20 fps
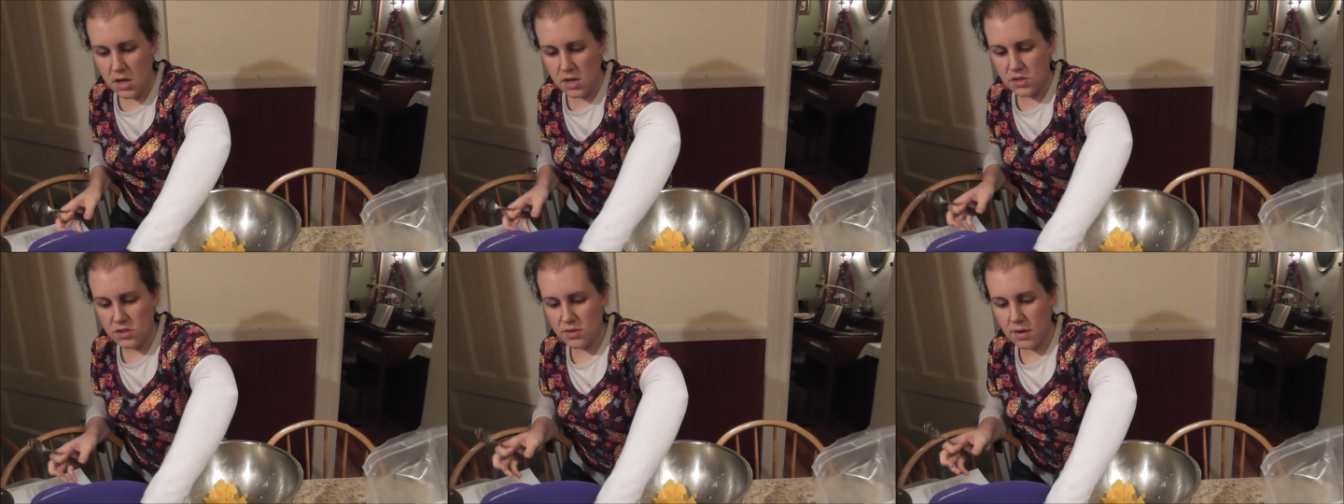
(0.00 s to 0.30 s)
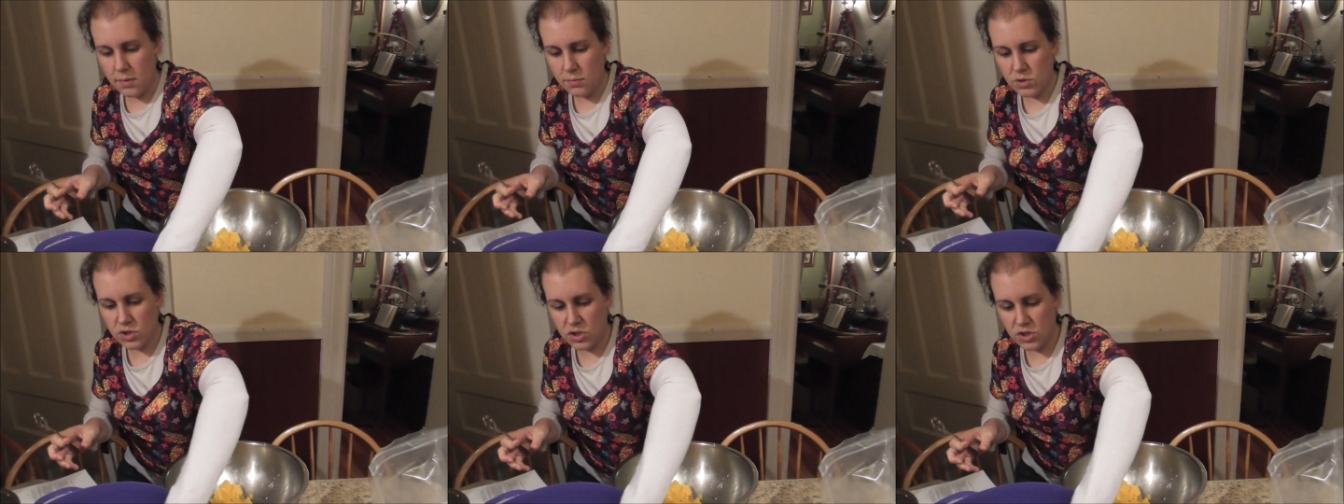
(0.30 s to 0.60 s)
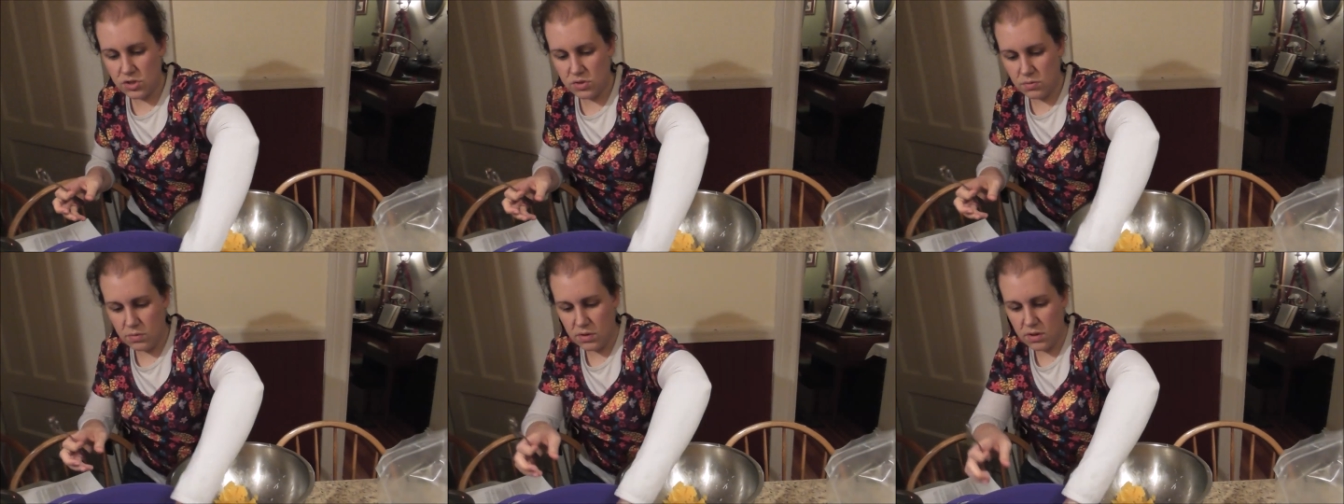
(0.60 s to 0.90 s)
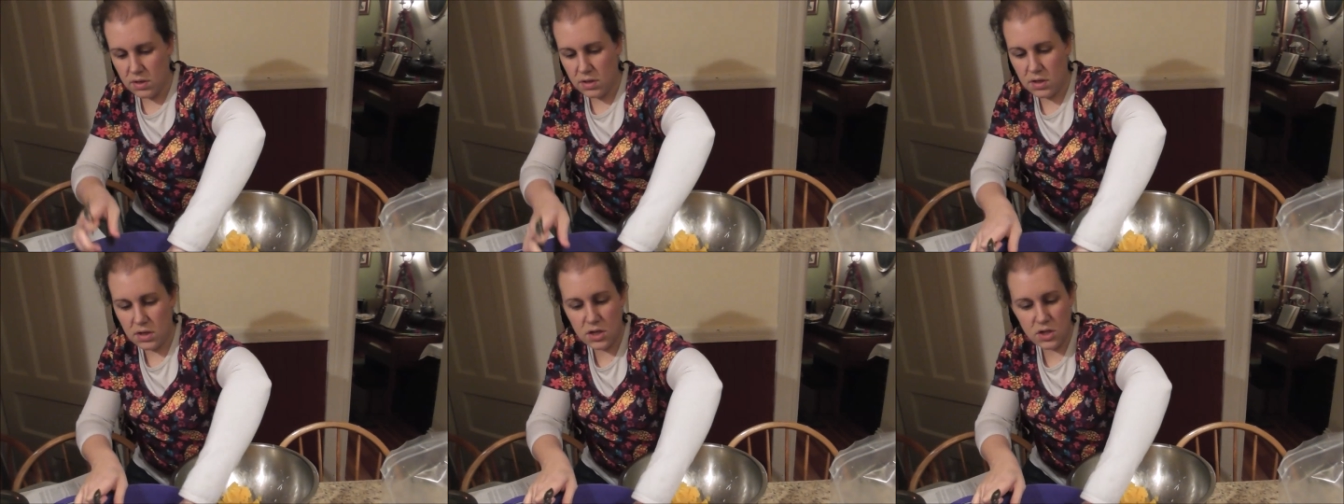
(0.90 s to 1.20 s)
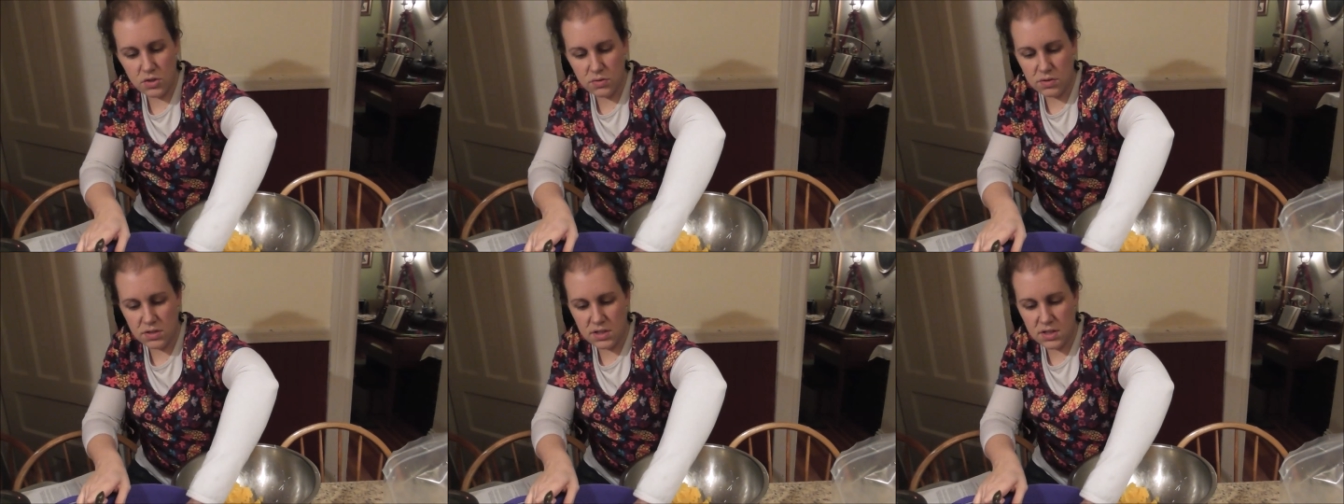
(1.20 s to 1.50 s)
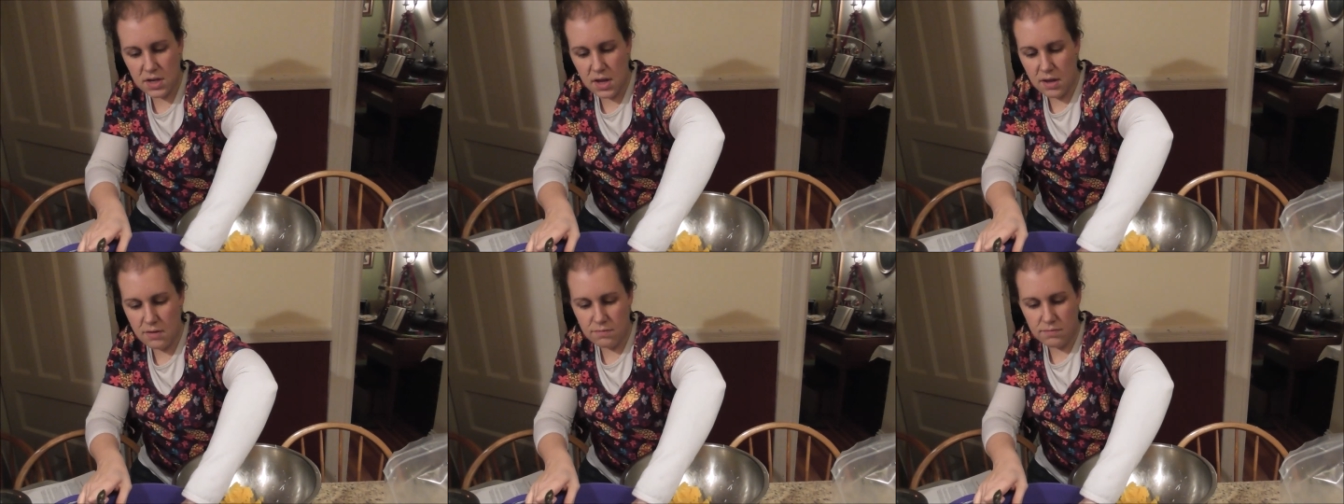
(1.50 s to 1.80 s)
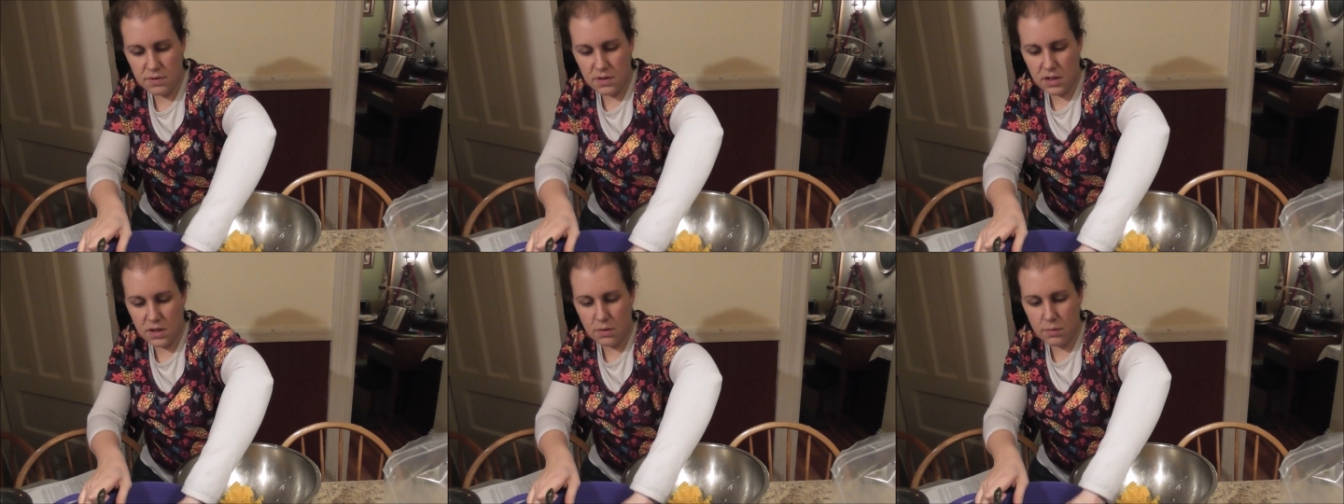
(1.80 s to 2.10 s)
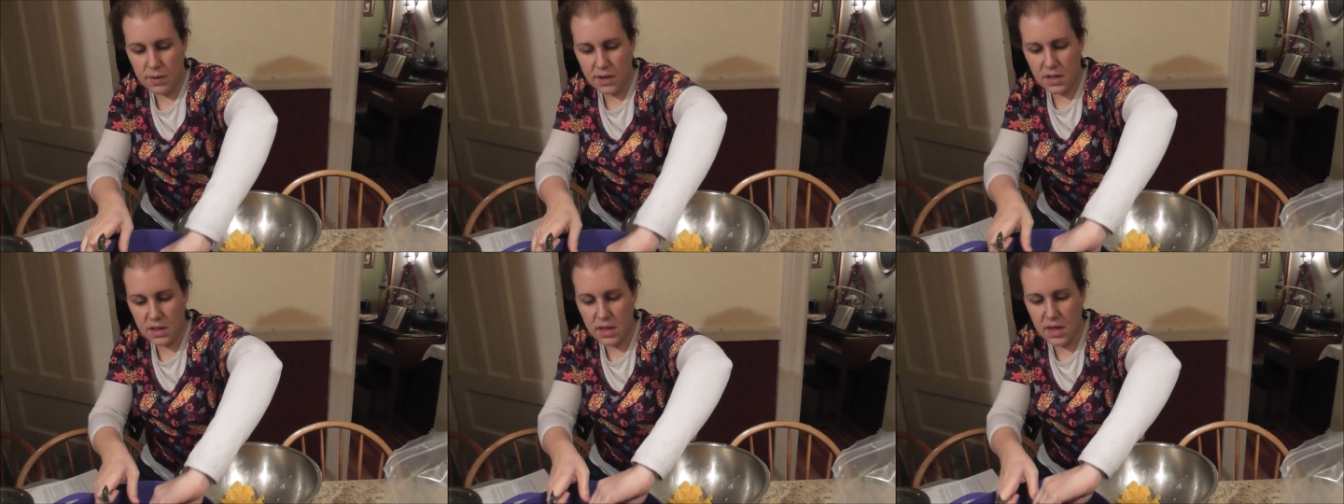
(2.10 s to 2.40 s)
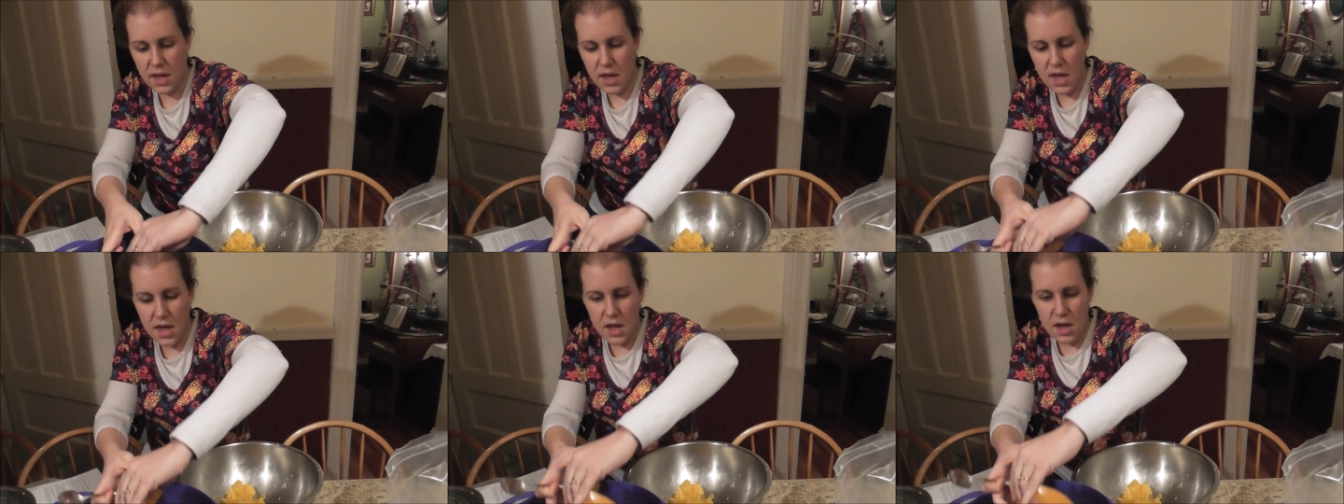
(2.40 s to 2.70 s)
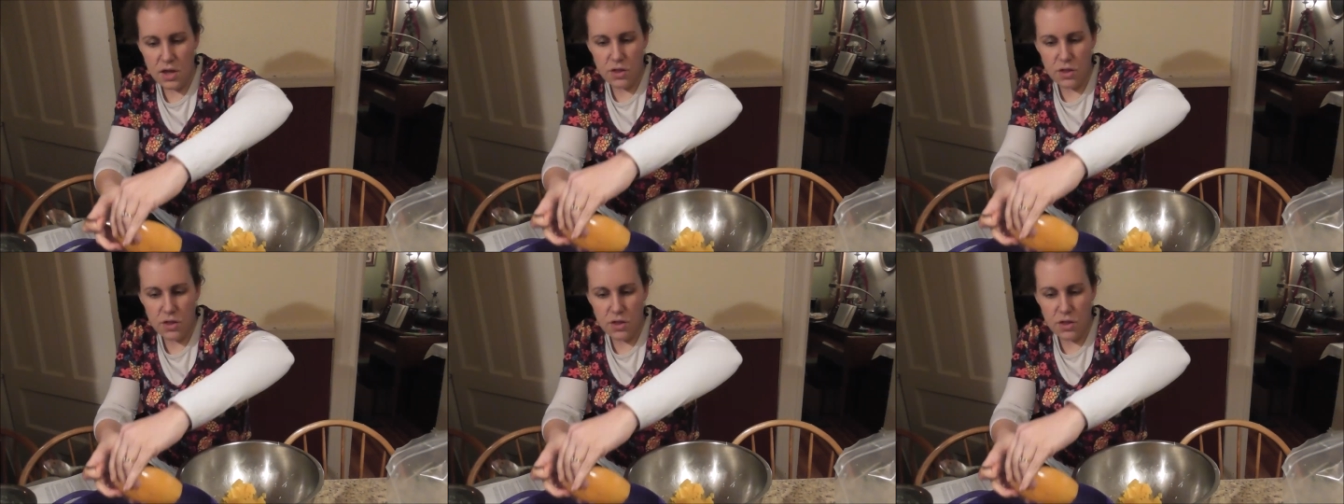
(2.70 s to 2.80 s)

So I'm just doing, I'm gonna do it tonight really quickly,